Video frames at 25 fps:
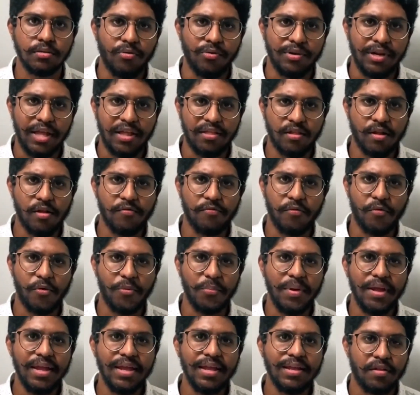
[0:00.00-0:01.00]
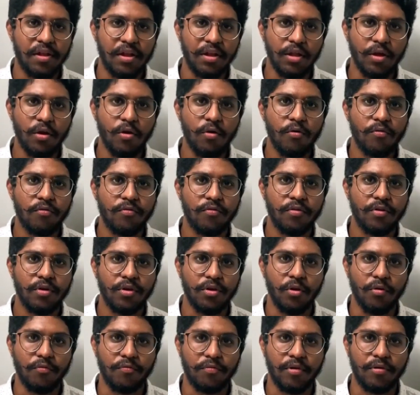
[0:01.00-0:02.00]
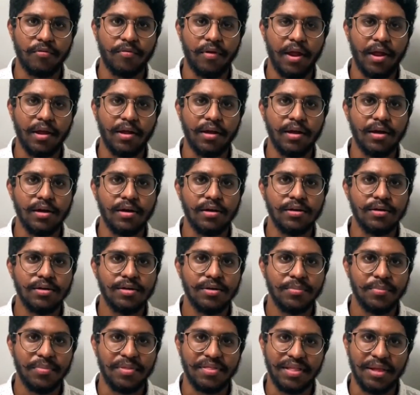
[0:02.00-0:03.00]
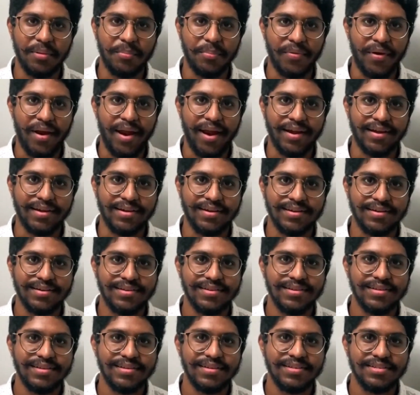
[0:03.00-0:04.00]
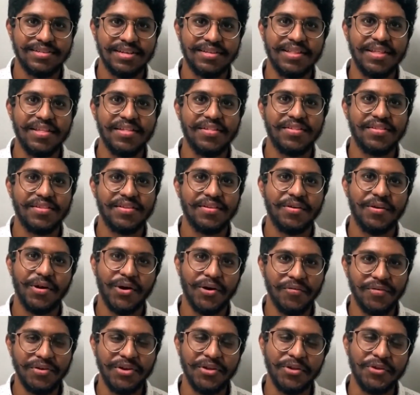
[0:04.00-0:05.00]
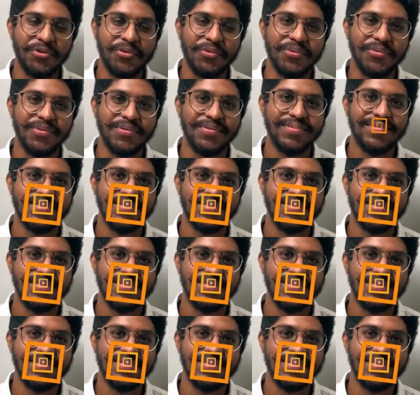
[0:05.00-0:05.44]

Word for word: So that's all from me, signing off your favorite anchor, Step Rap. Satish, over to you.